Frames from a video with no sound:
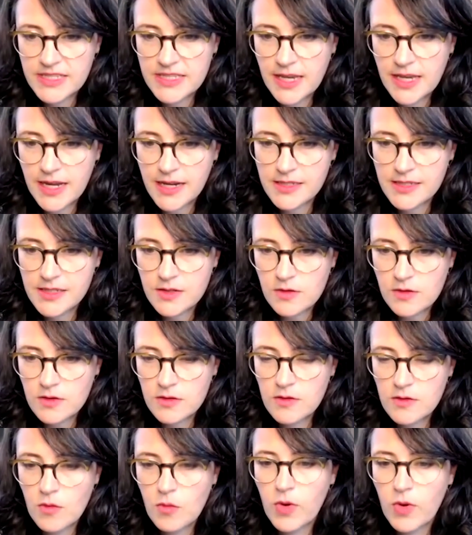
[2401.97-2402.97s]
asks,
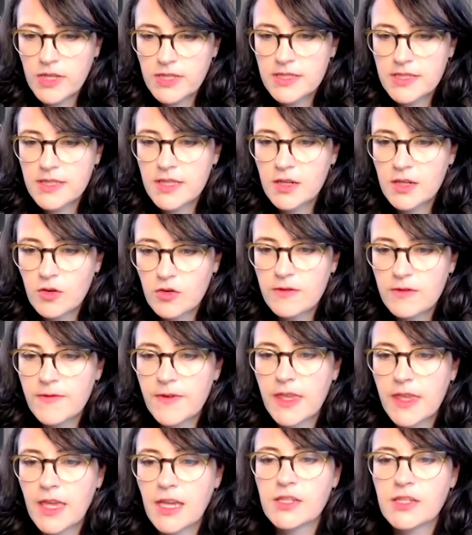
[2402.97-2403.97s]
what's the
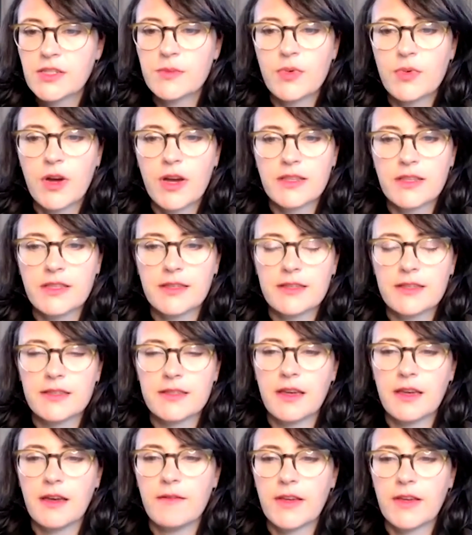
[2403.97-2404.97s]
notification process
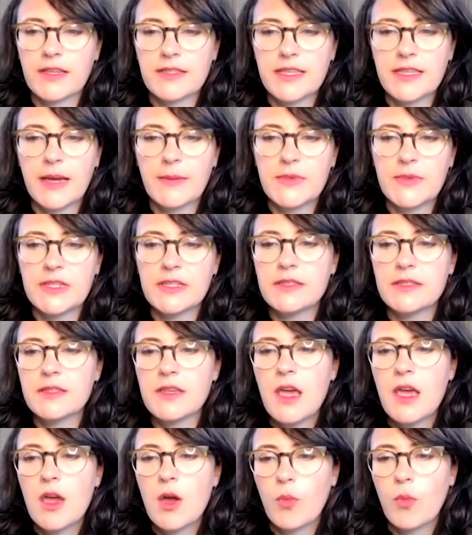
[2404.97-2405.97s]
of acceptance?
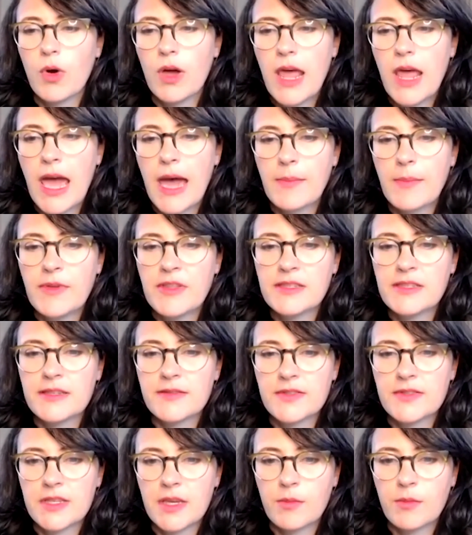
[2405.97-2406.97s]
What happens if
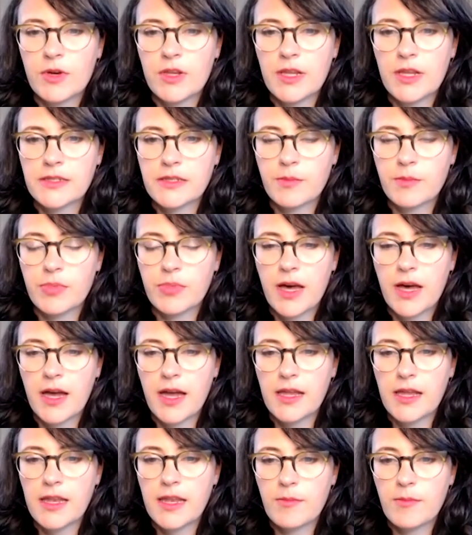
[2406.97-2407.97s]
someone has
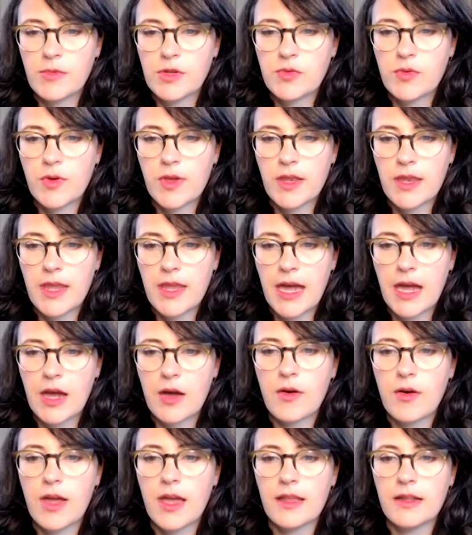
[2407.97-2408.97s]
applied and between
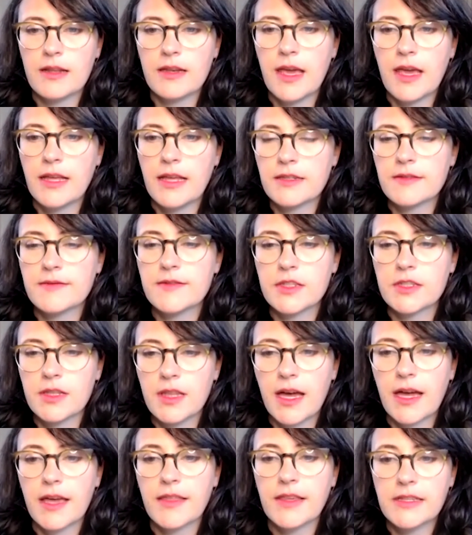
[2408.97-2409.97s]
now and end of
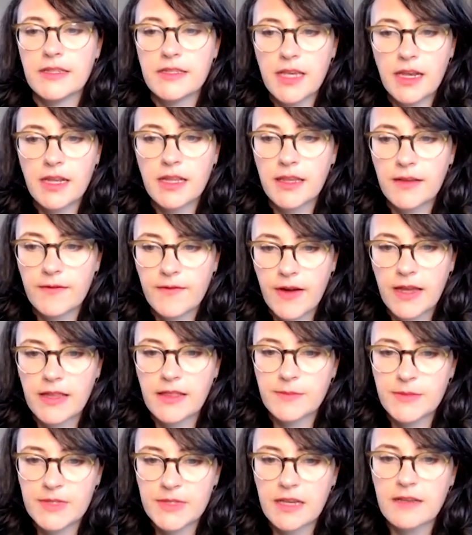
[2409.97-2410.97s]
July, they suddenly find
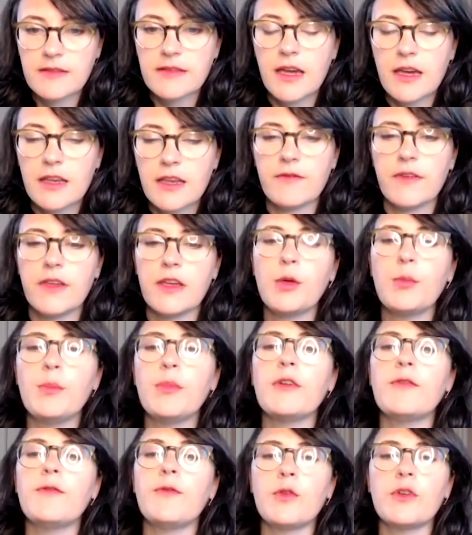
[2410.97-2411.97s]
themselves
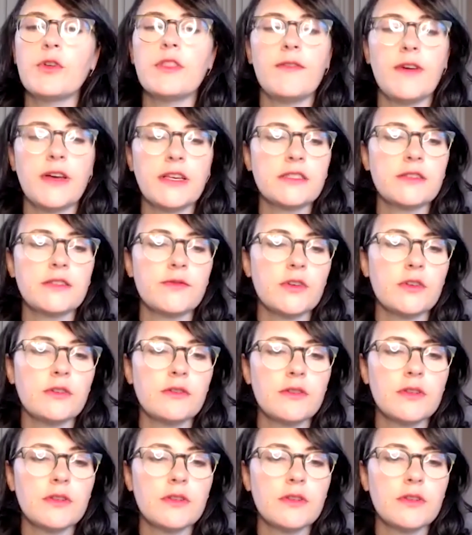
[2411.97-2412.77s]
unavailable for the festival?